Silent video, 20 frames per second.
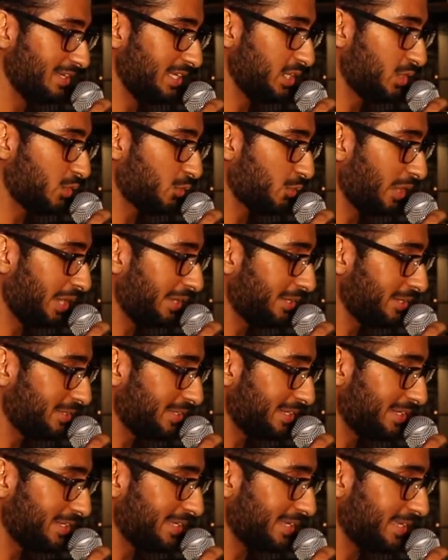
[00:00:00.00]
He
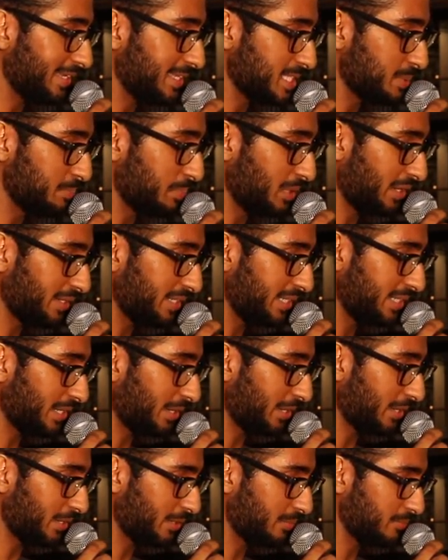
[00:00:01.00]
cradled it in his bloodied
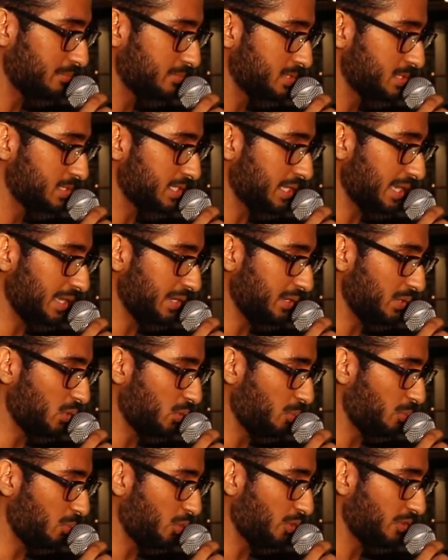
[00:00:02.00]
arms and
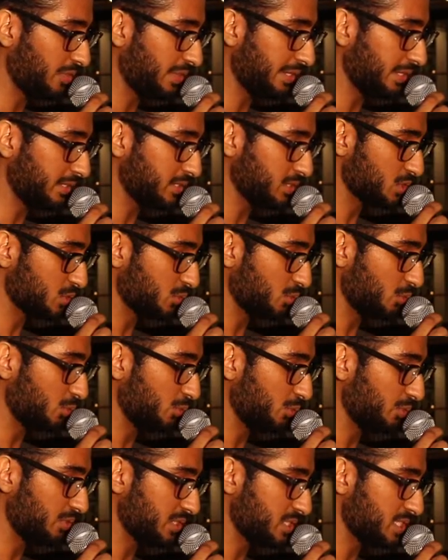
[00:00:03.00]
no more than
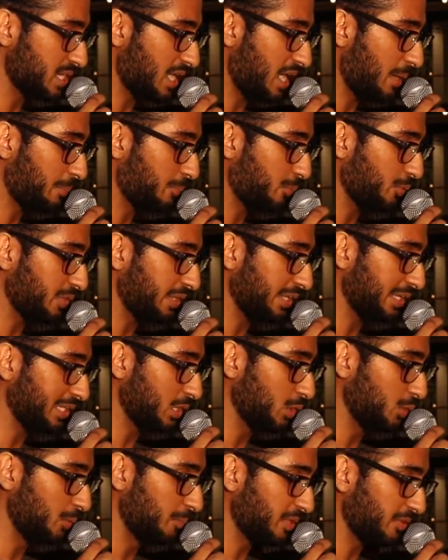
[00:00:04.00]
unscrewed the top when the
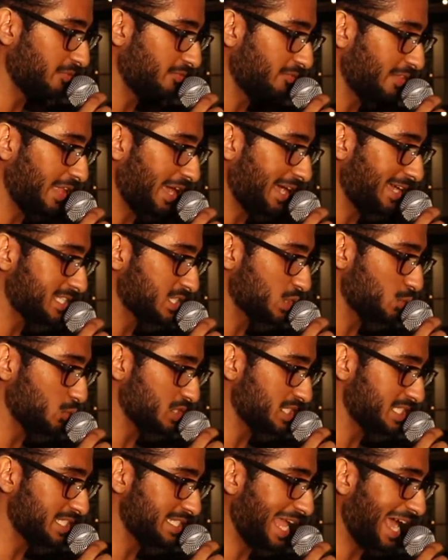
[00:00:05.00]
aluminum flask
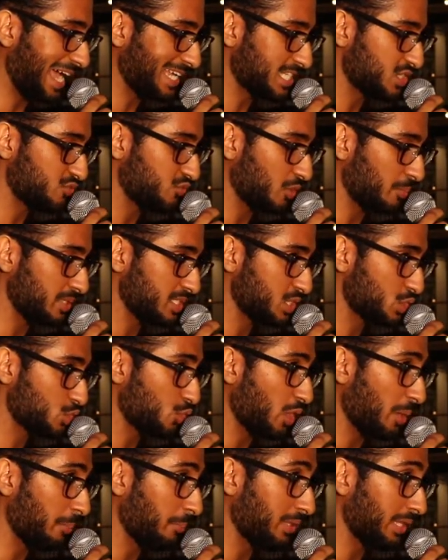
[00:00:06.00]
was snatched from his
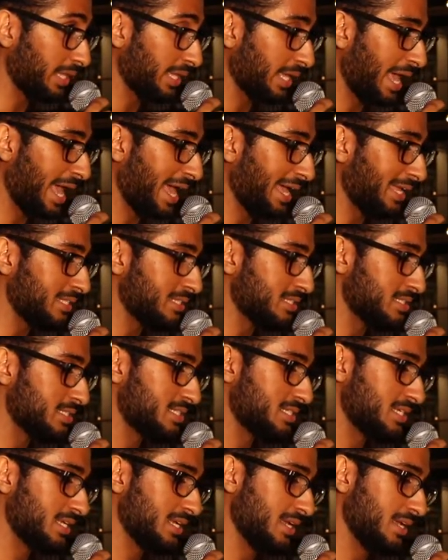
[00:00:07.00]
trembling
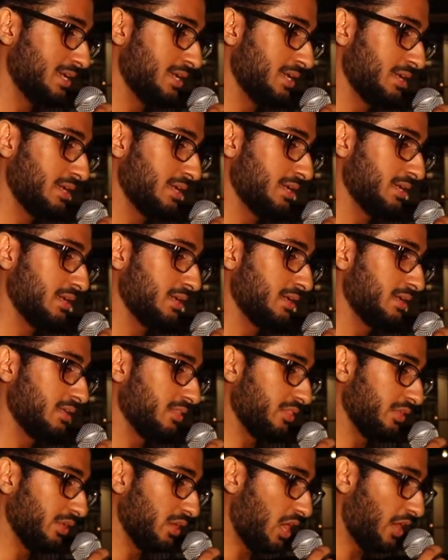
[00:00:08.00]
hands.
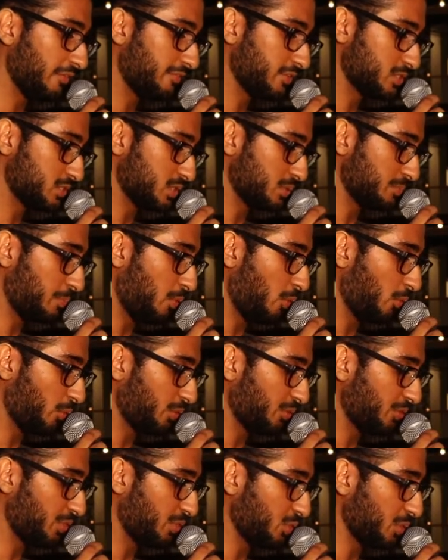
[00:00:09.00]
The officer
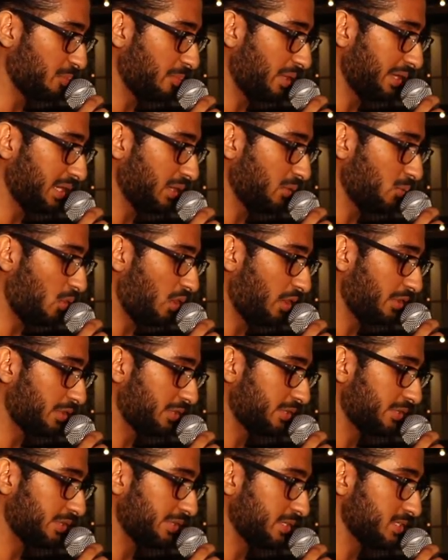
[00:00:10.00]
poured the remaining
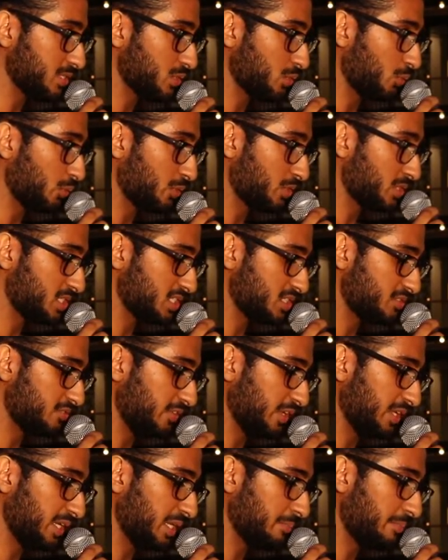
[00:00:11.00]
water in his horse's
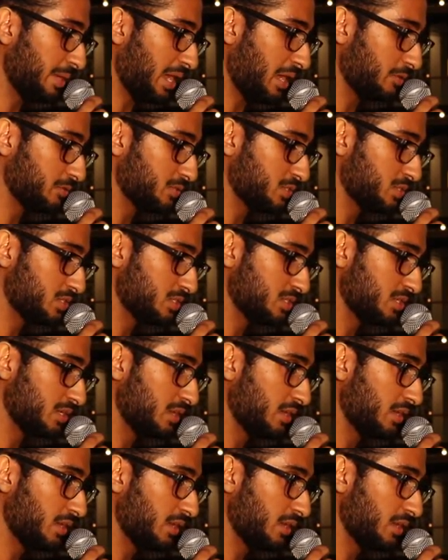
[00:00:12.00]
feeding pouch,